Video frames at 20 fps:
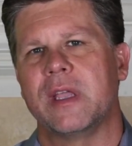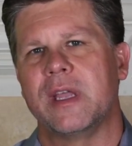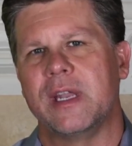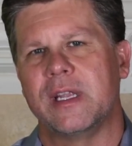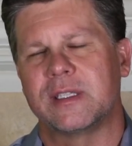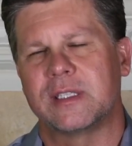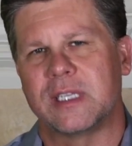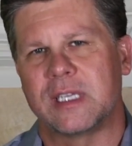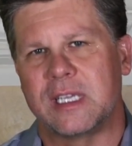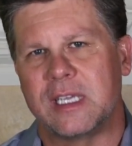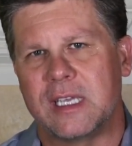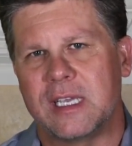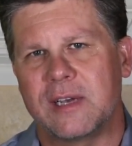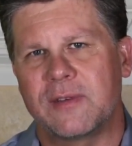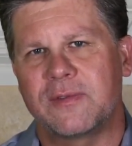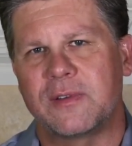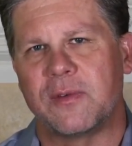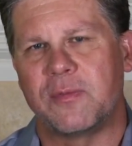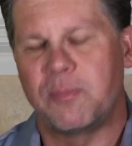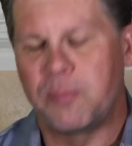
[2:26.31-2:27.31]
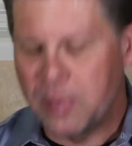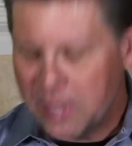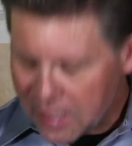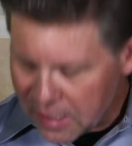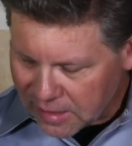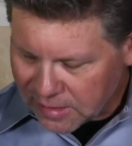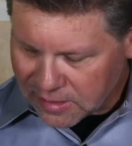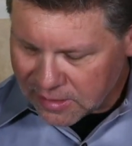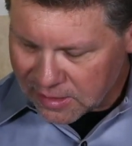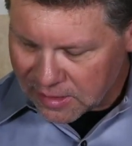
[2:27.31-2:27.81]
and it's a gift of
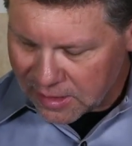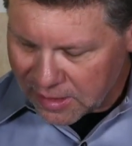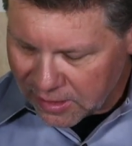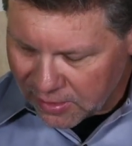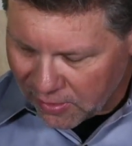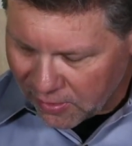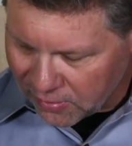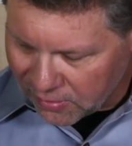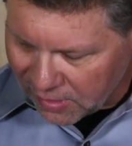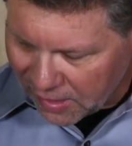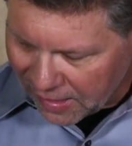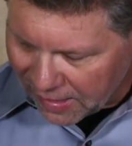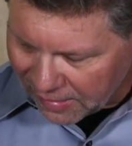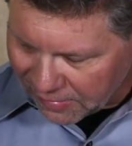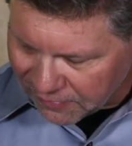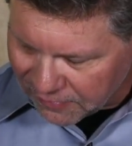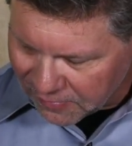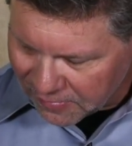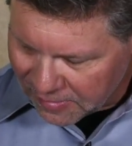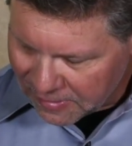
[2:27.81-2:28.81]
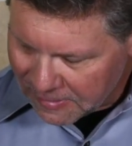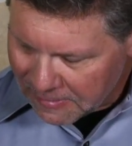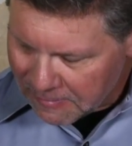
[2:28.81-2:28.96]
peace in our life.